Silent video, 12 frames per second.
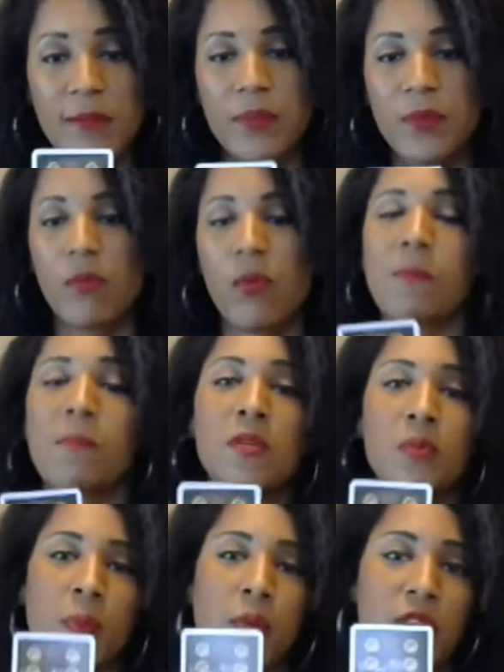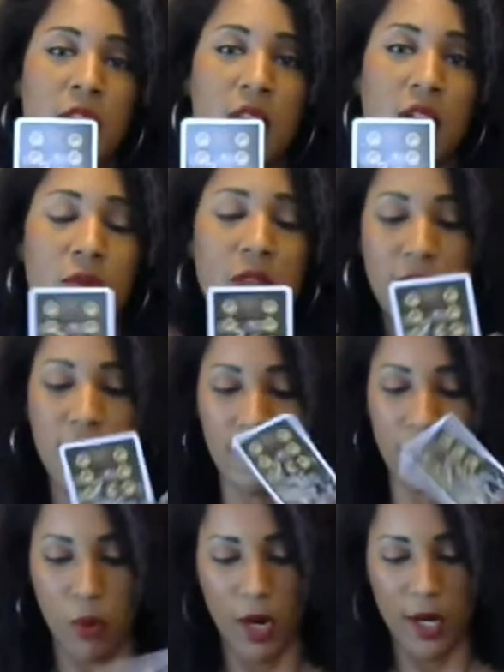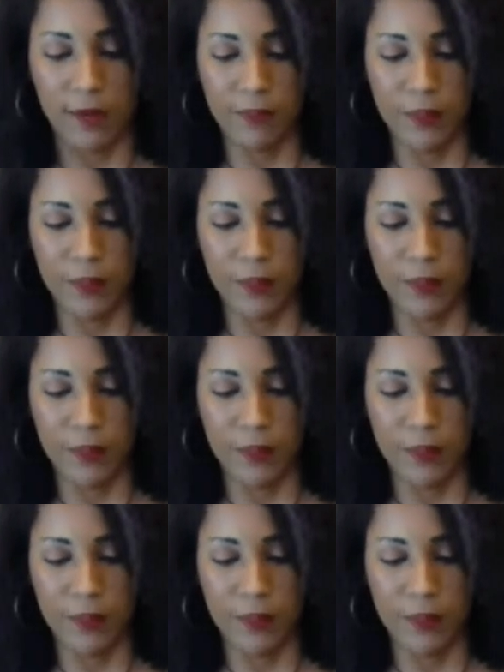what most people think of when they think of work.